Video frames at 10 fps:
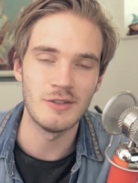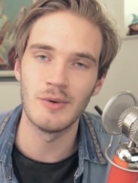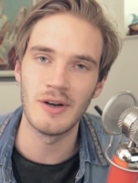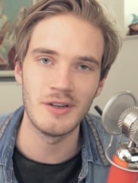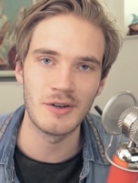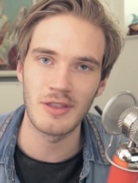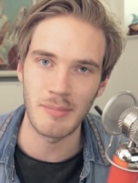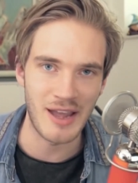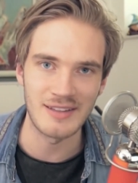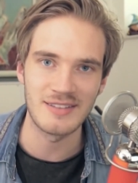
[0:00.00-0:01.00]
You are you are the
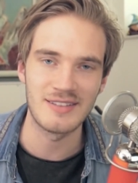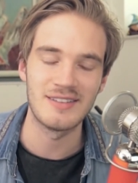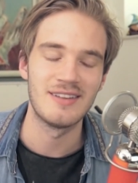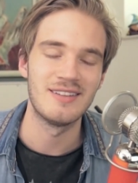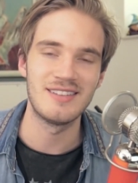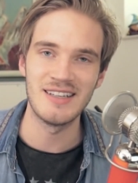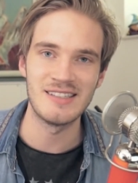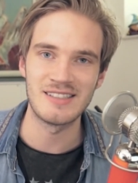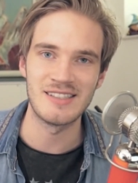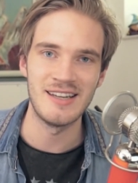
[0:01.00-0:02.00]
best.
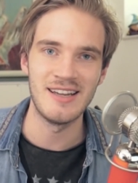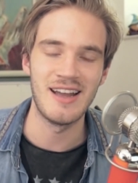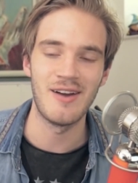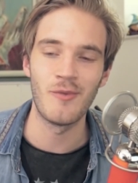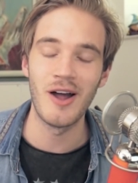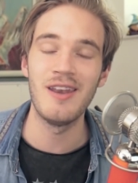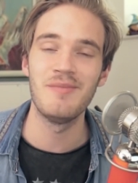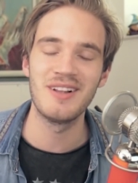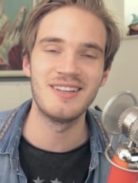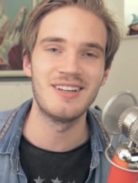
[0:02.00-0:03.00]
Seriously, one
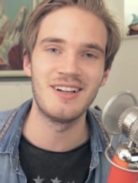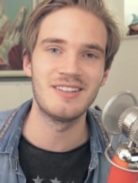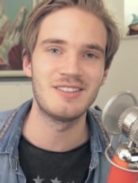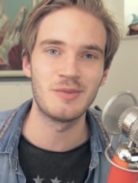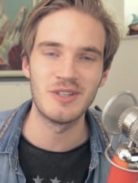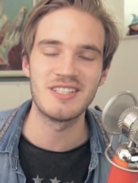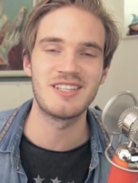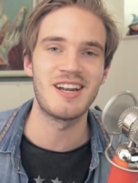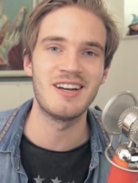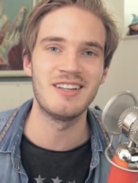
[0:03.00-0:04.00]
million dollars towards
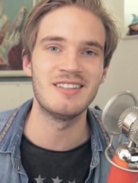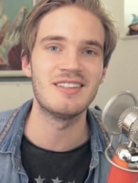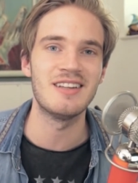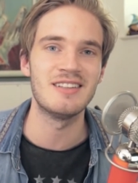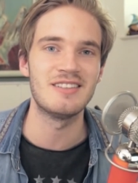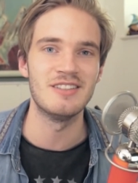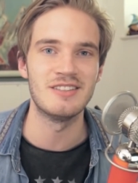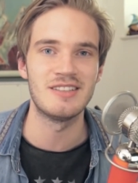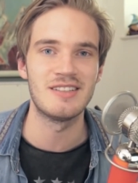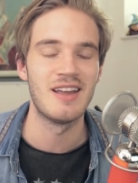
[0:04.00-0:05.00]
charities is
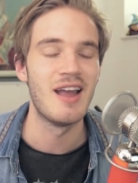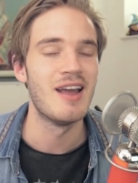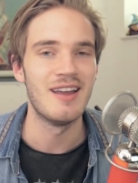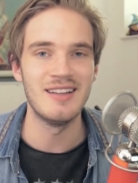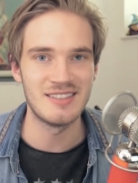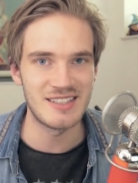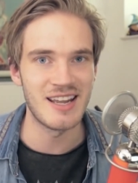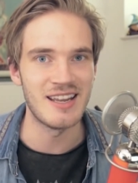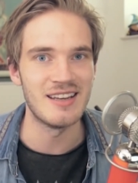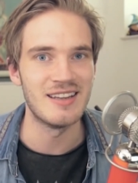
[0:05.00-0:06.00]
just
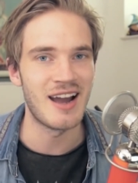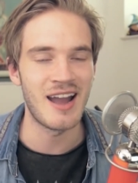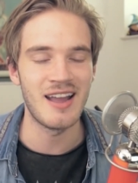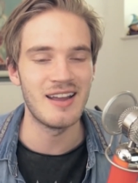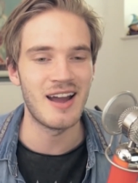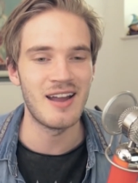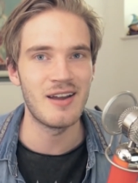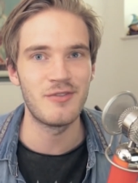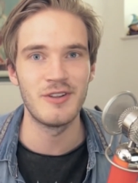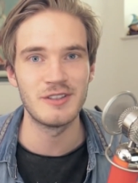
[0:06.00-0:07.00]
insane. I,
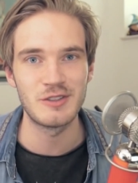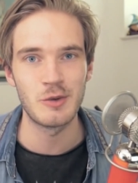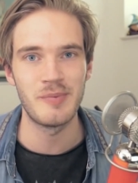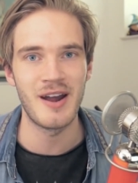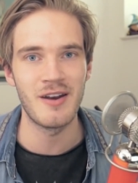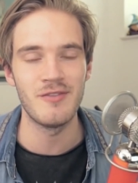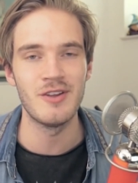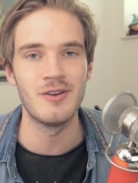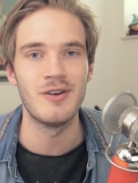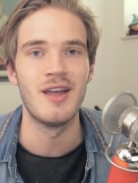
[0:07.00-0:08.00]
I I feel so proud of
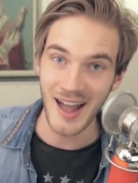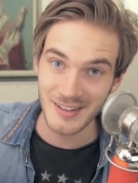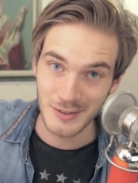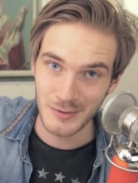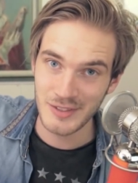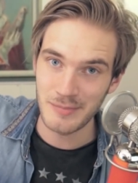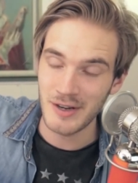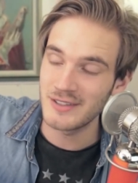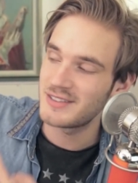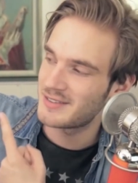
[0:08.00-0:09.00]
you. As always,
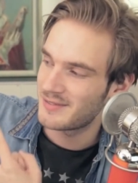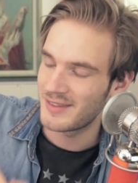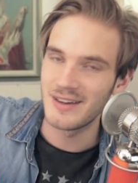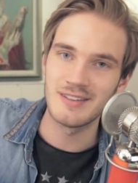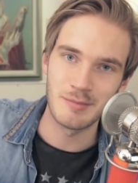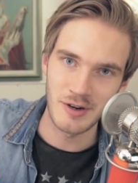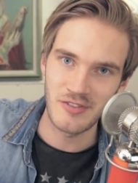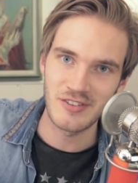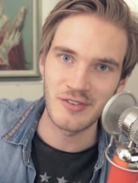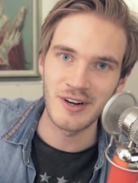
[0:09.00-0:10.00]
bros. Here's a
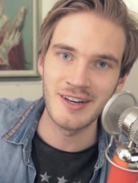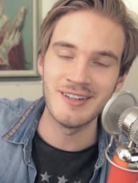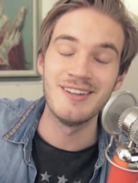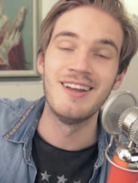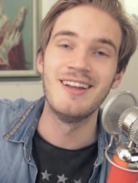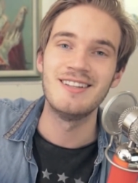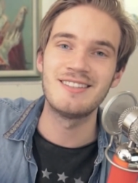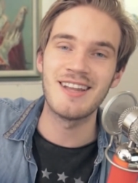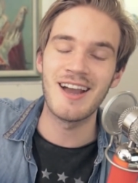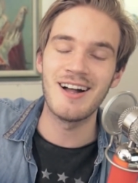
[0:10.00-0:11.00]
brofist for you.
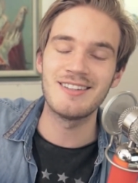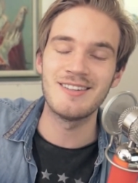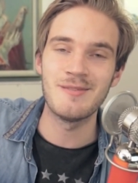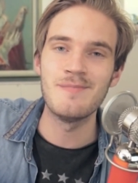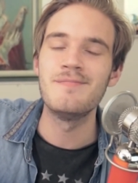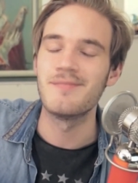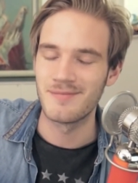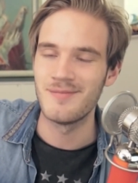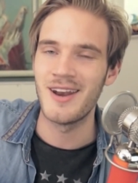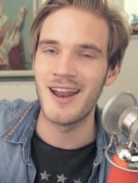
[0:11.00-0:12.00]
Stay awesome,
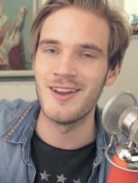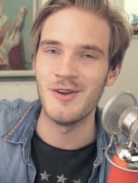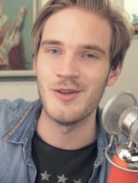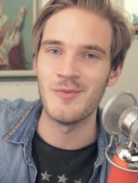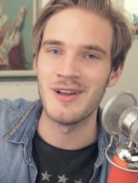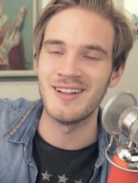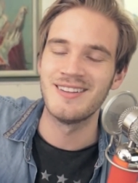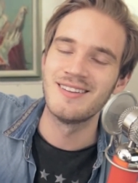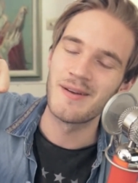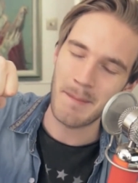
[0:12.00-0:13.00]
but I know you will.